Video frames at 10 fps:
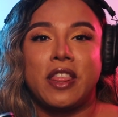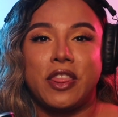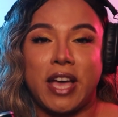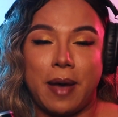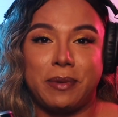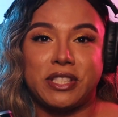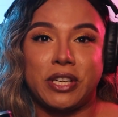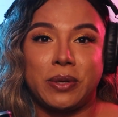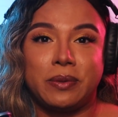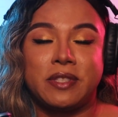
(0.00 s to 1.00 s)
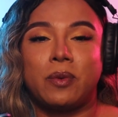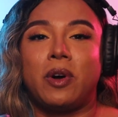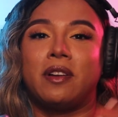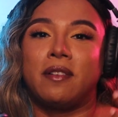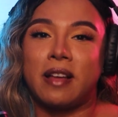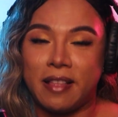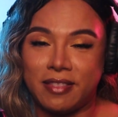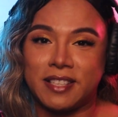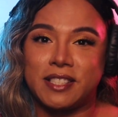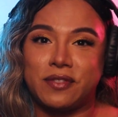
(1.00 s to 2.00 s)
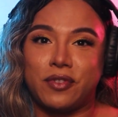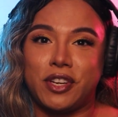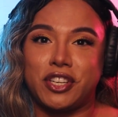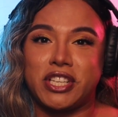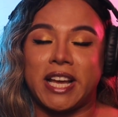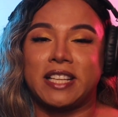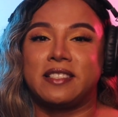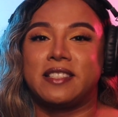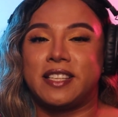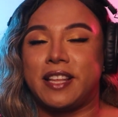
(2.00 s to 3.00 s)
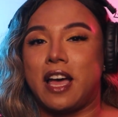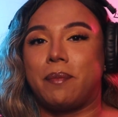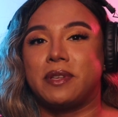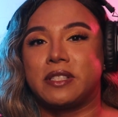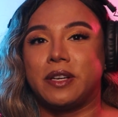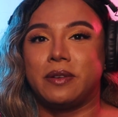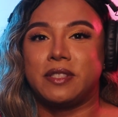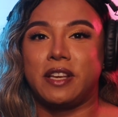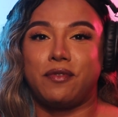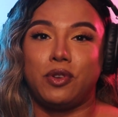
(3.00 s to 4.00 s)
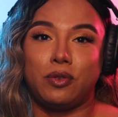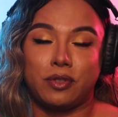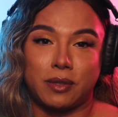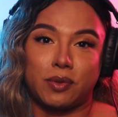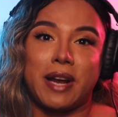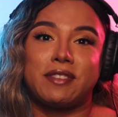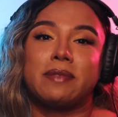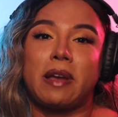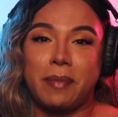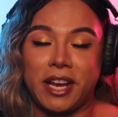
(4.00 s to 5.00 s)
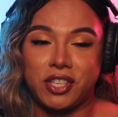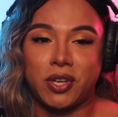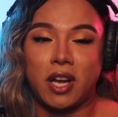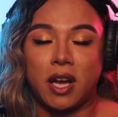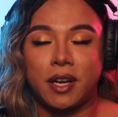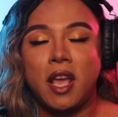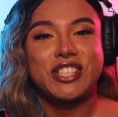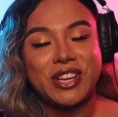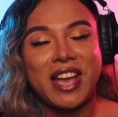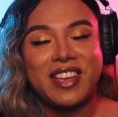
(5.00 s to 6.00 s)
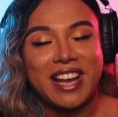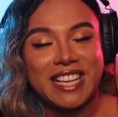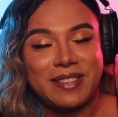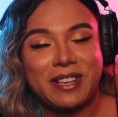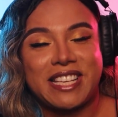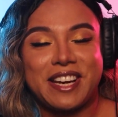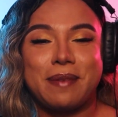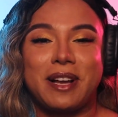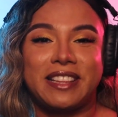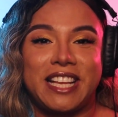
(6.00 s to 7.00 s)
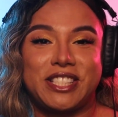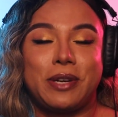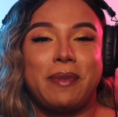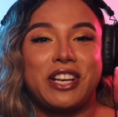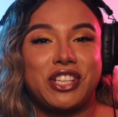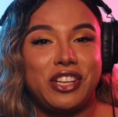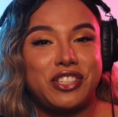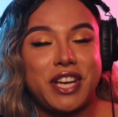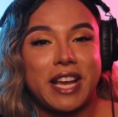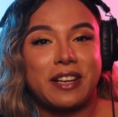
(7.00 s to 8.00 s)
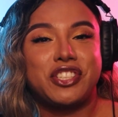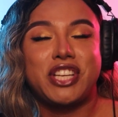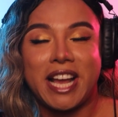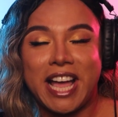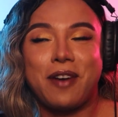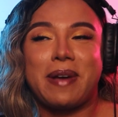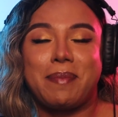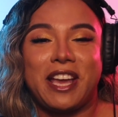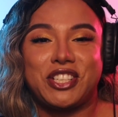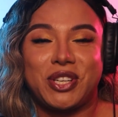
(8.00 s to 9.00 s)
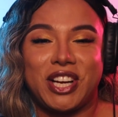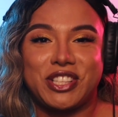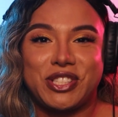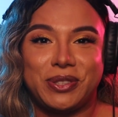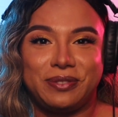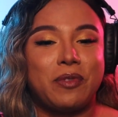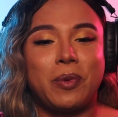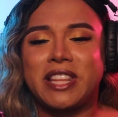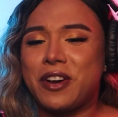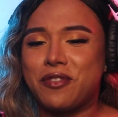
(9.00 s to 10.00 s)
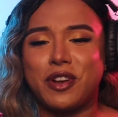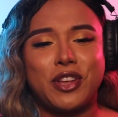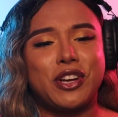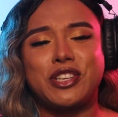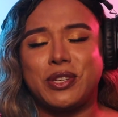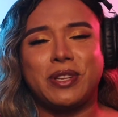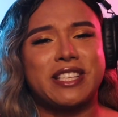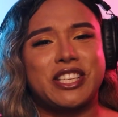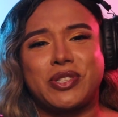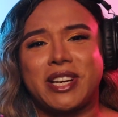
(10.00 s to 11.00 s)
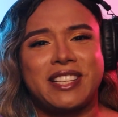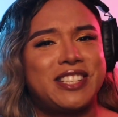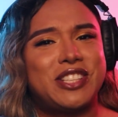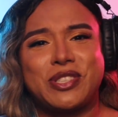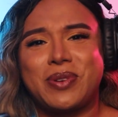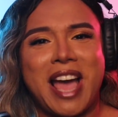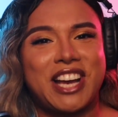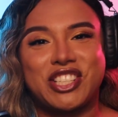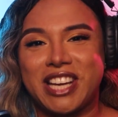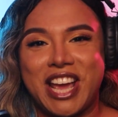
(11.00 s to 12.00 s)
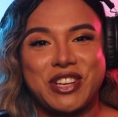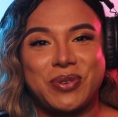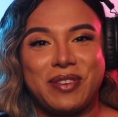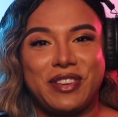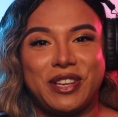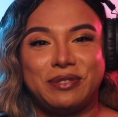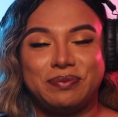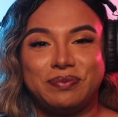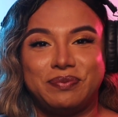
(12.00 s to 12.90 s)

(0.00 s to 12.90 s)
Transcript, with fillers: the episodes well this is your chance to see the episodes if you subscribe to my patreon so yeah you guys i'm excited about that so make sure you check check out my patreon soon without further ado let's get straight into this reaction and review